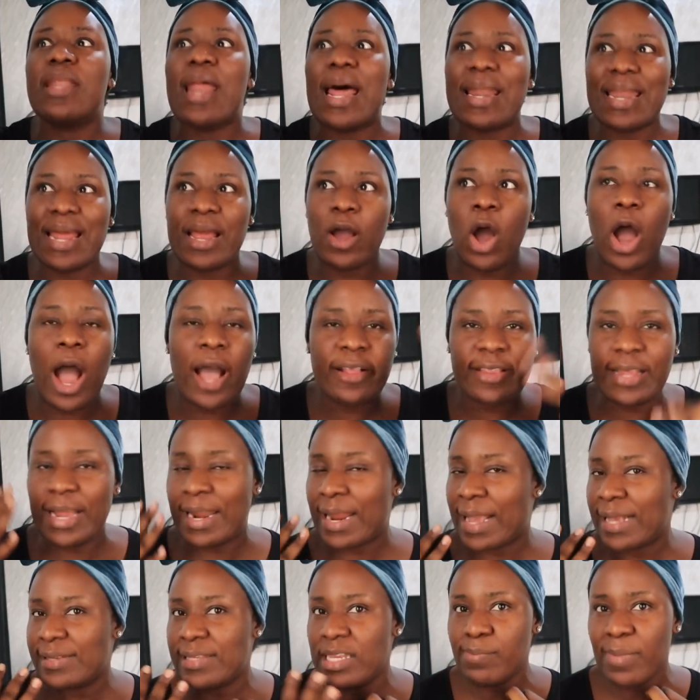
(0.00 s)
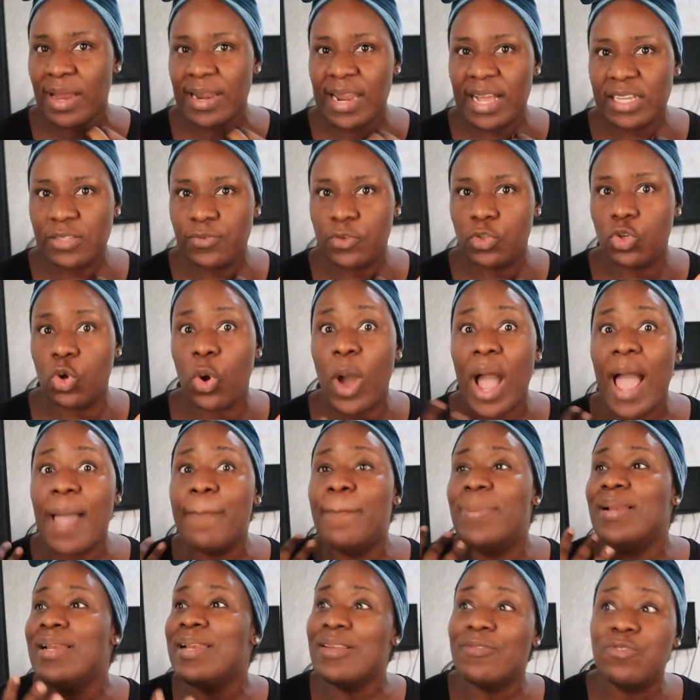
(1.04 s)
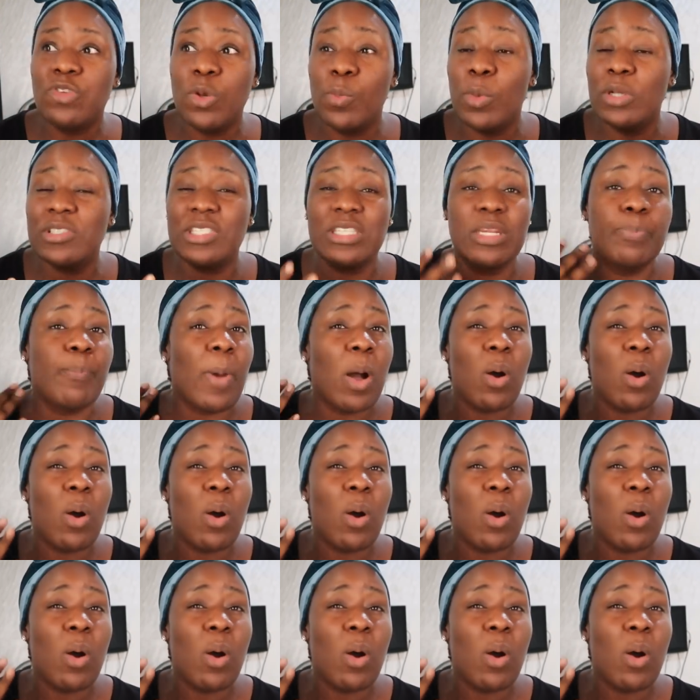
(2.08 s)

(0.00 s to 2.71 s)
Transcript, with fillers: And I like I said in my last video, I believe so much in the